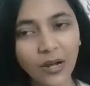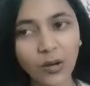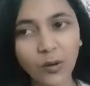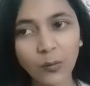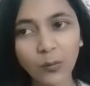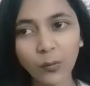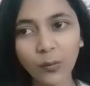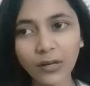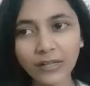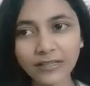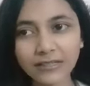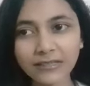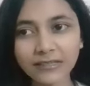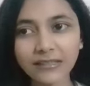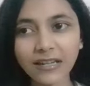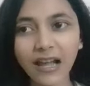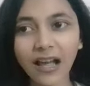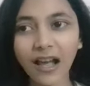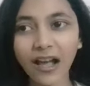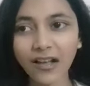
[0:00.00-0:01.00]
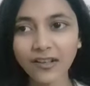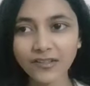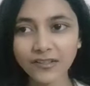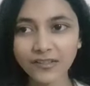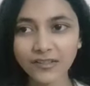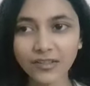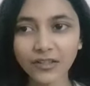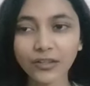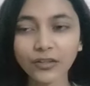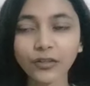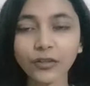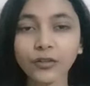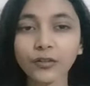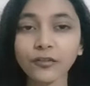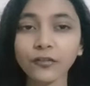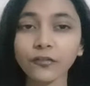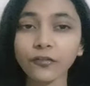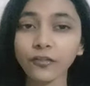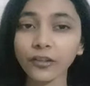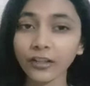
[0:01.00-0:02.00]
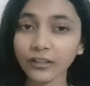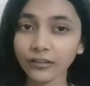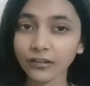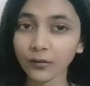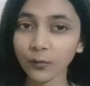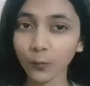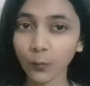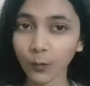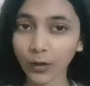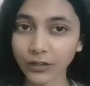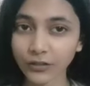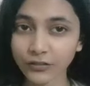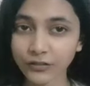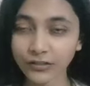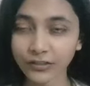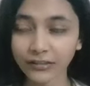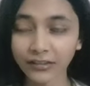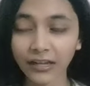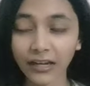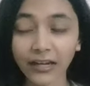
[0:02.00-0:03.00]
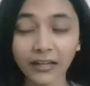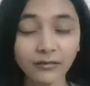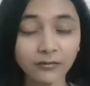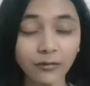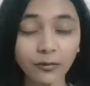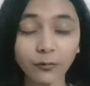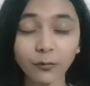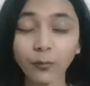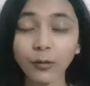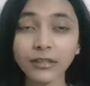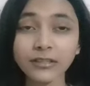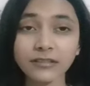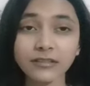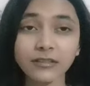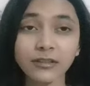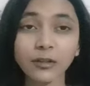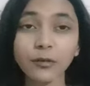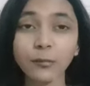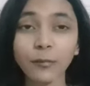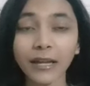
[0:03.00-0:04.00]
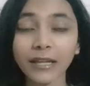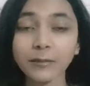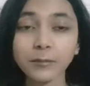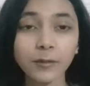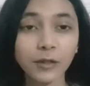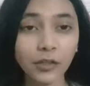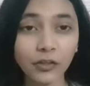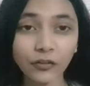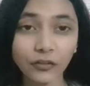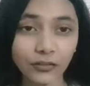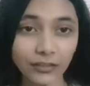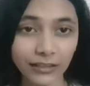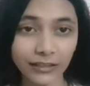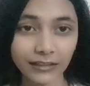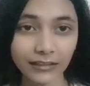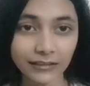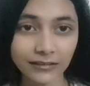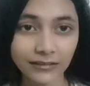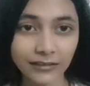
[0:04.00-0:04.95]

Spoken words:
what answer could fit the question and what you might be hearing,